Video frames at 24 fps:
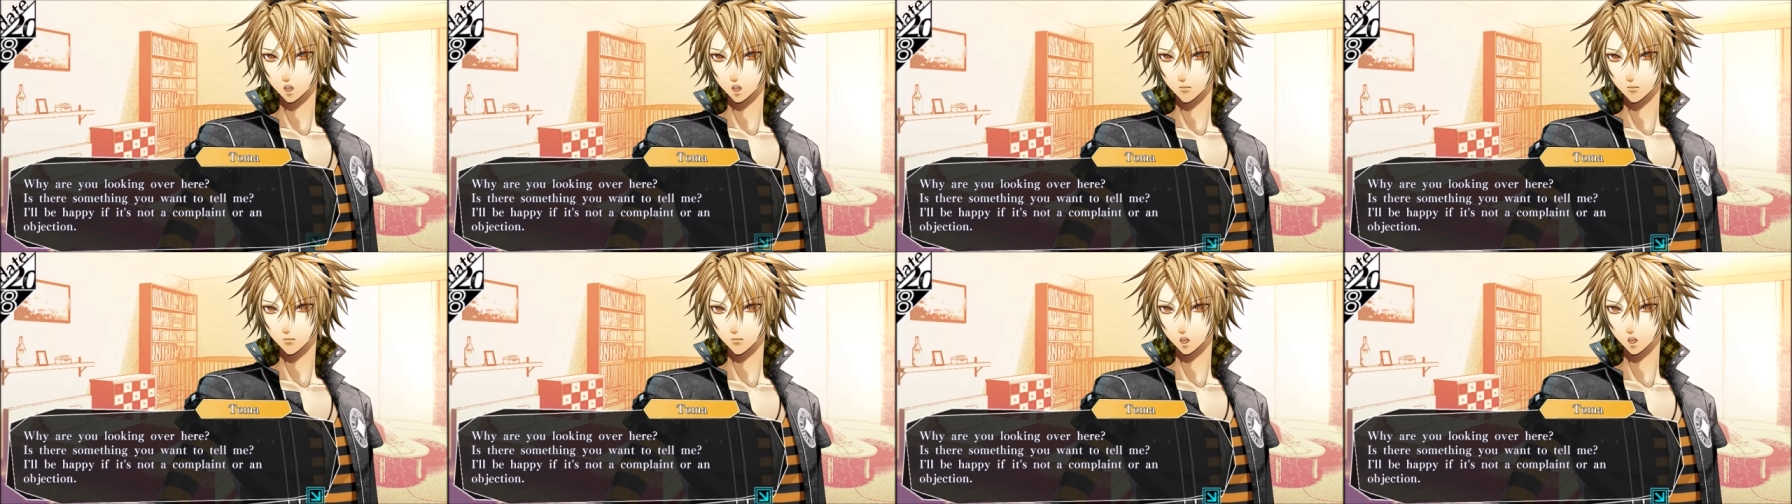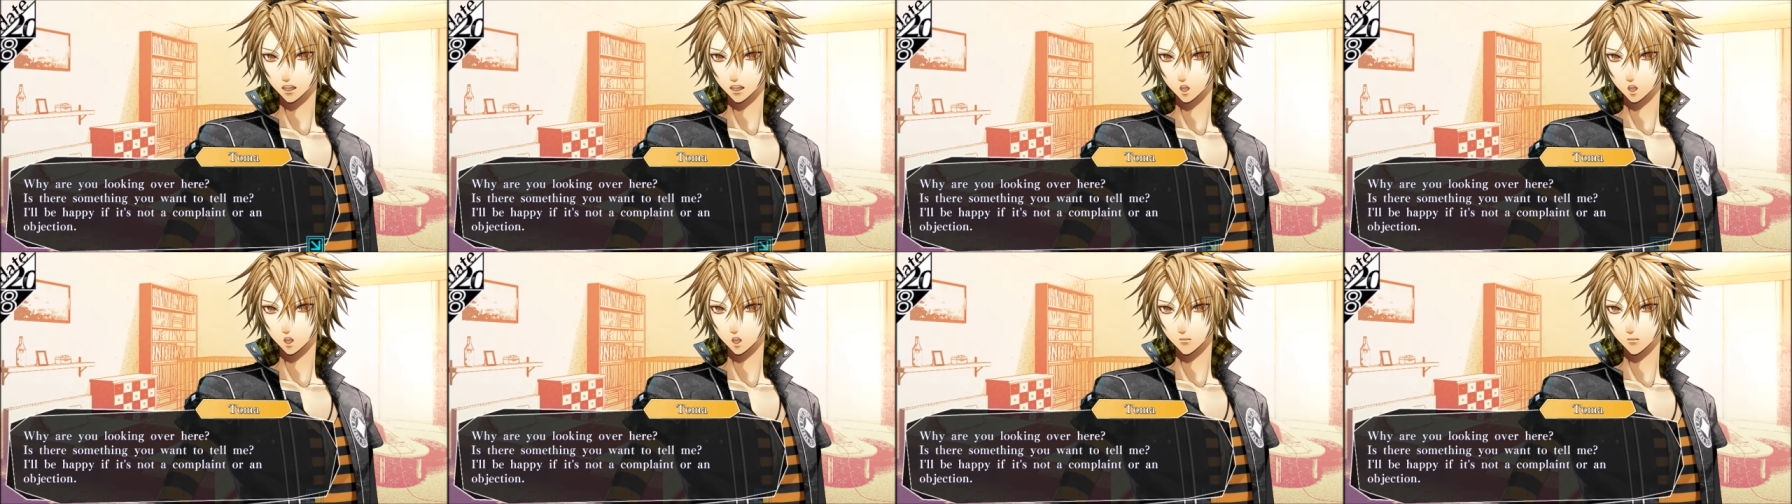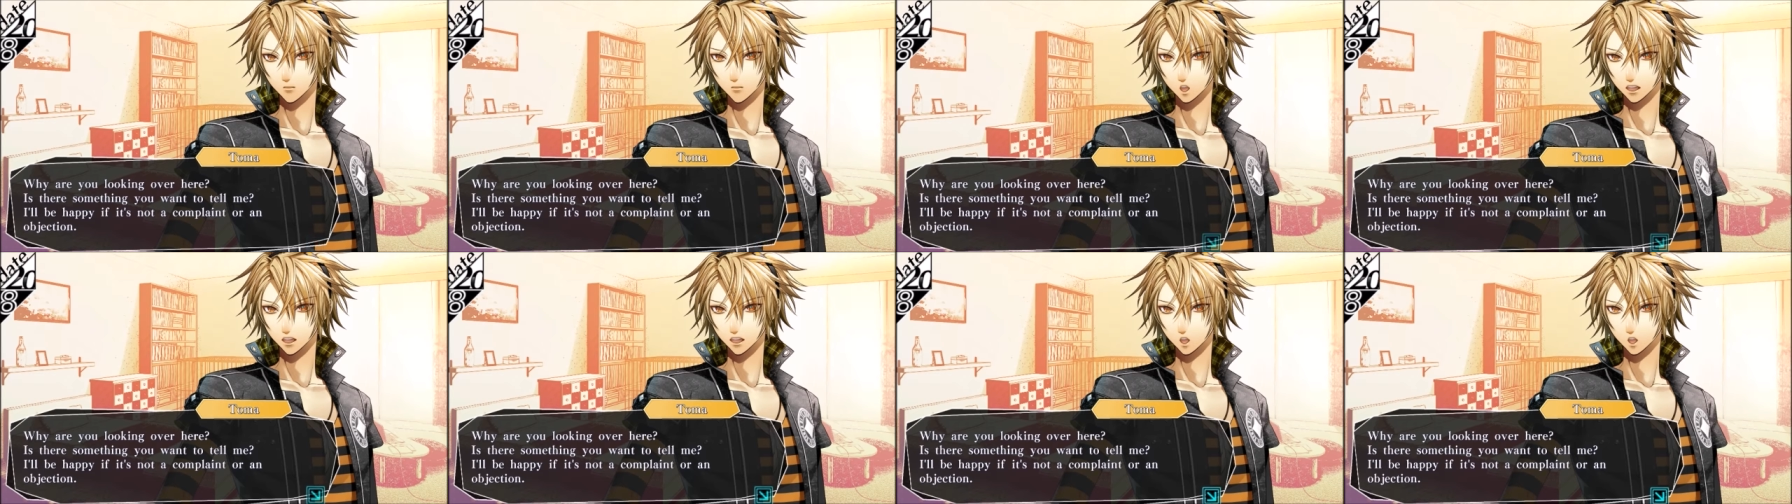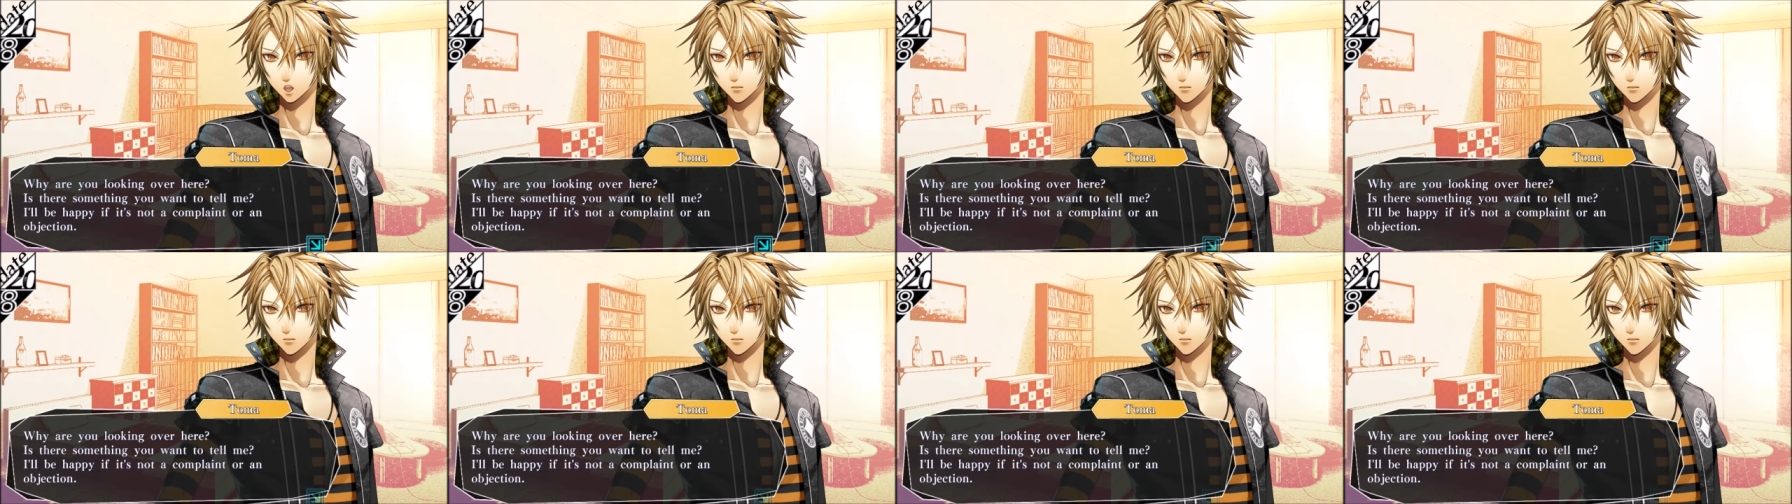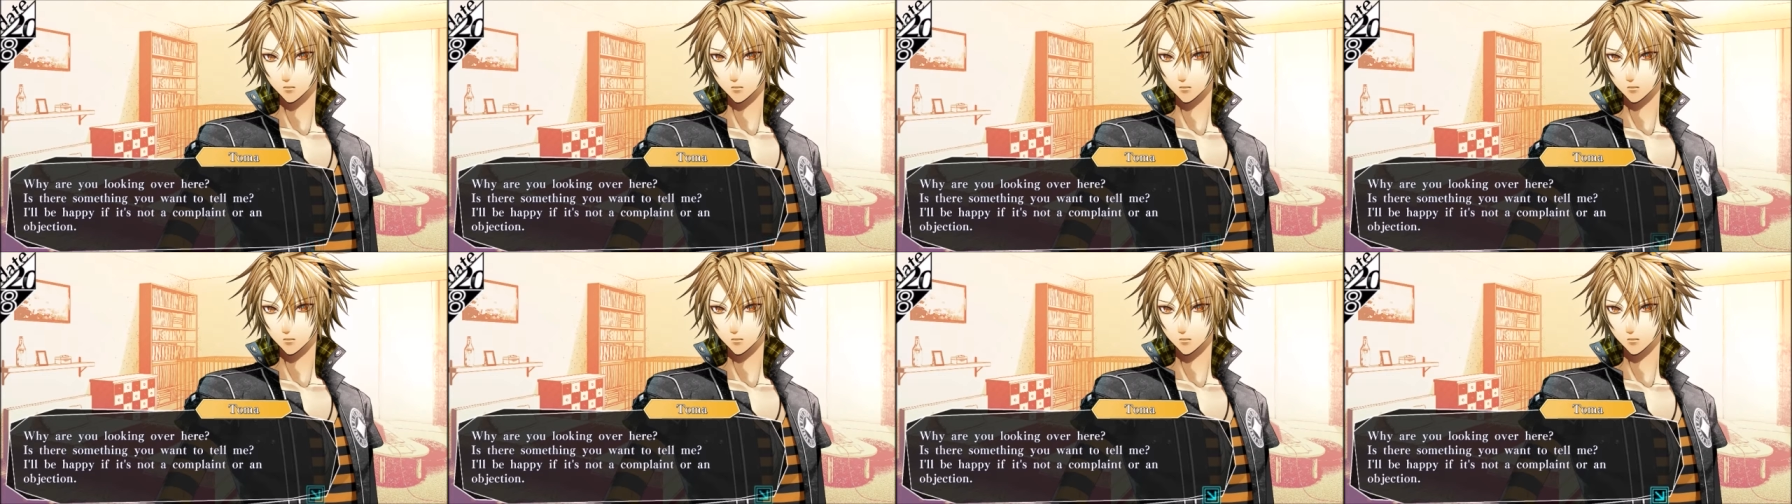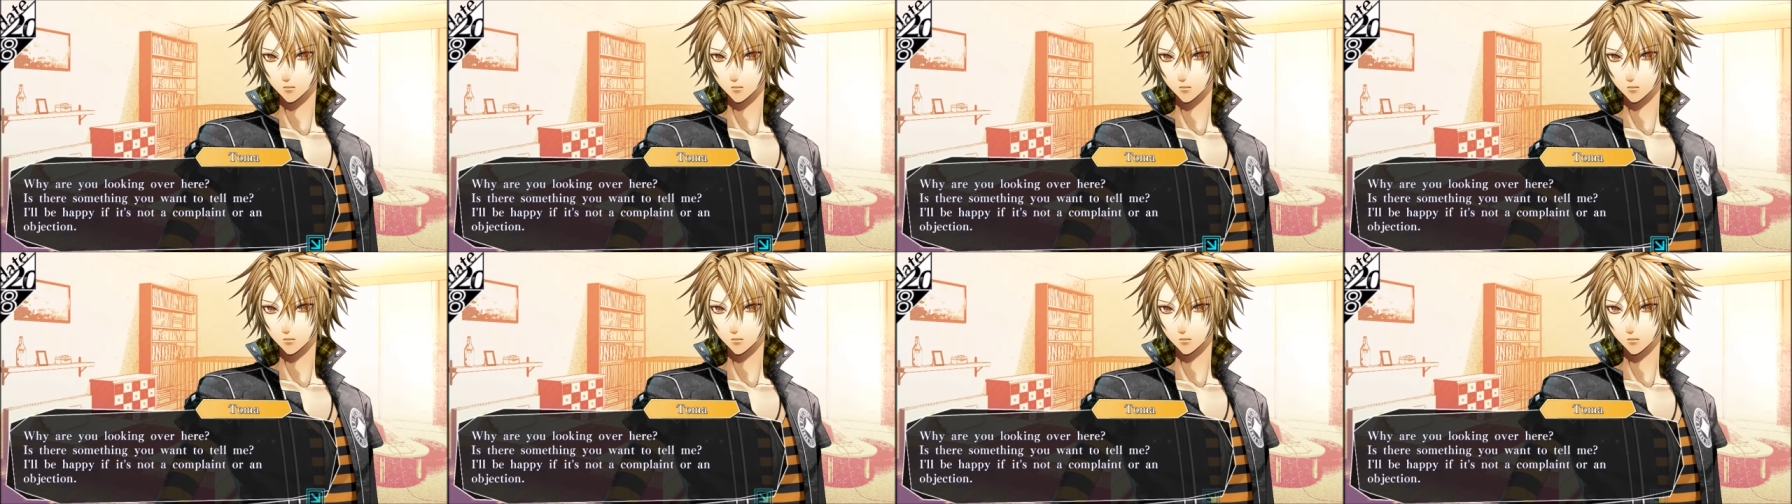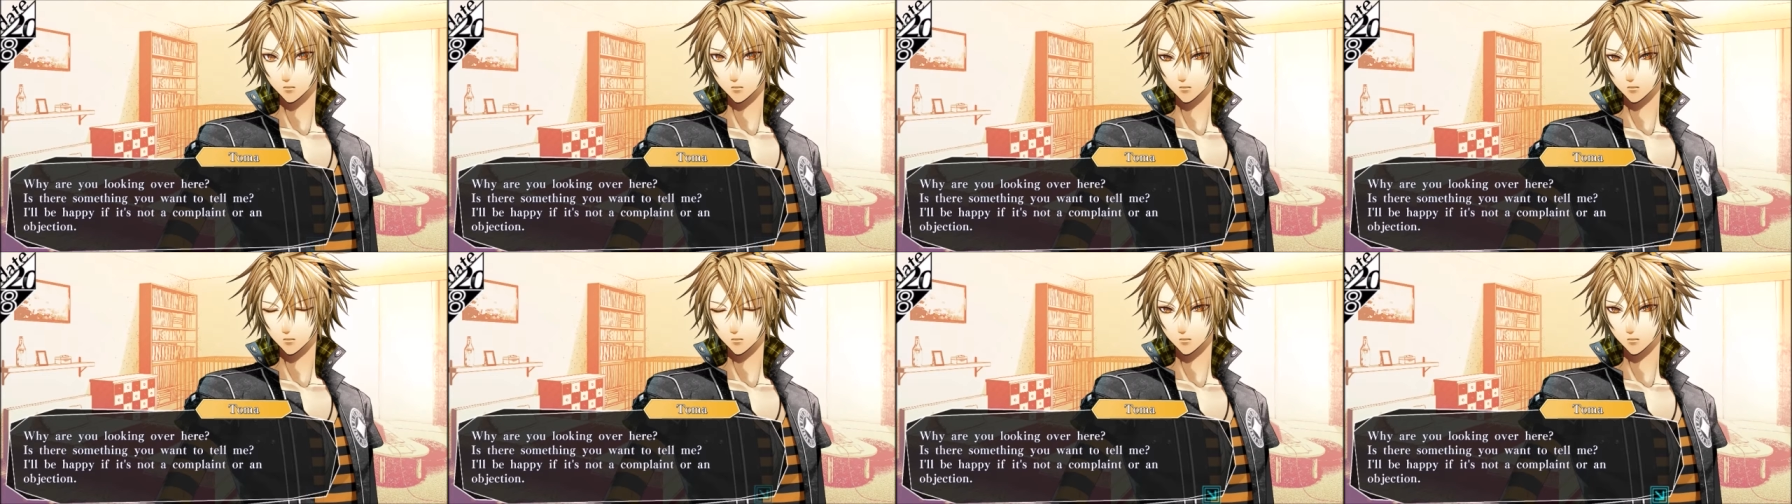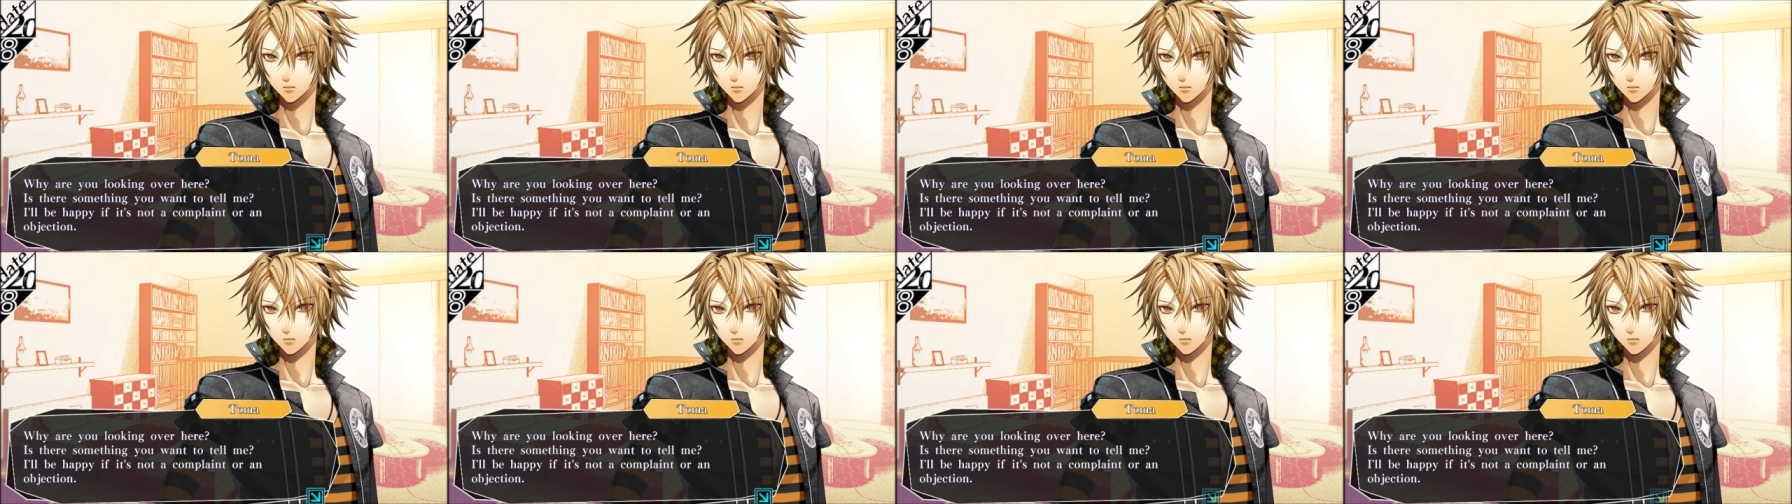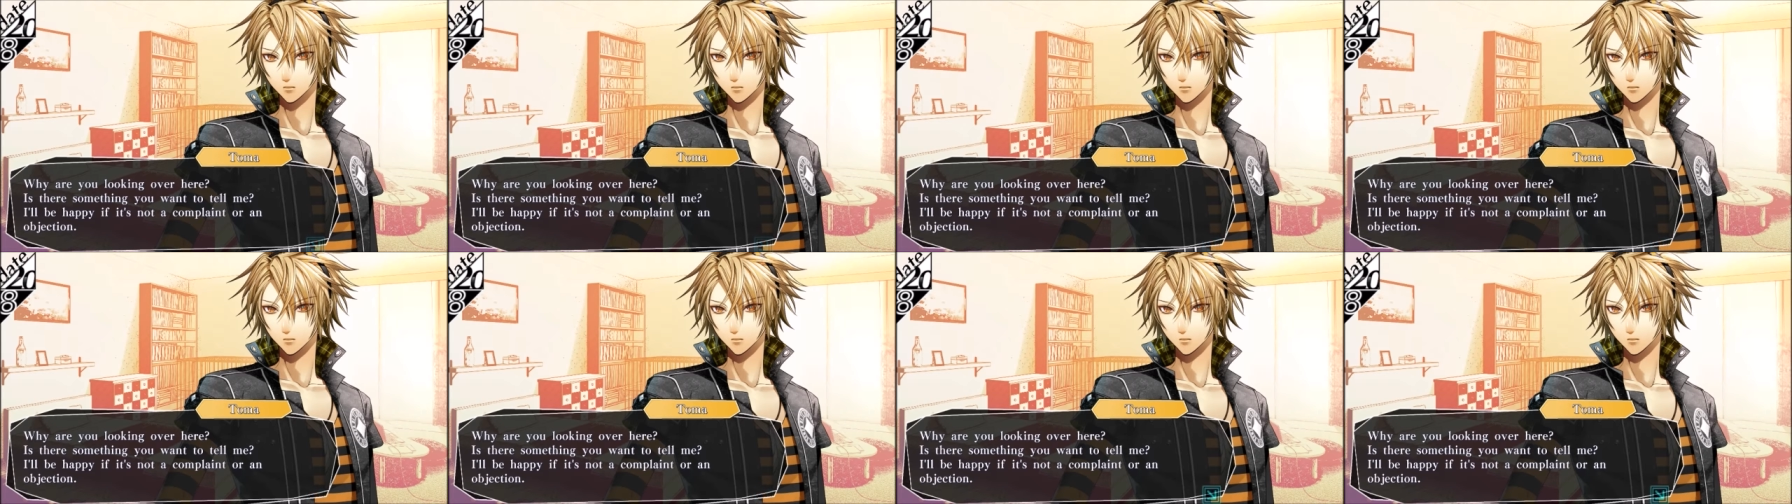not a compliment, if it's not a complaint or an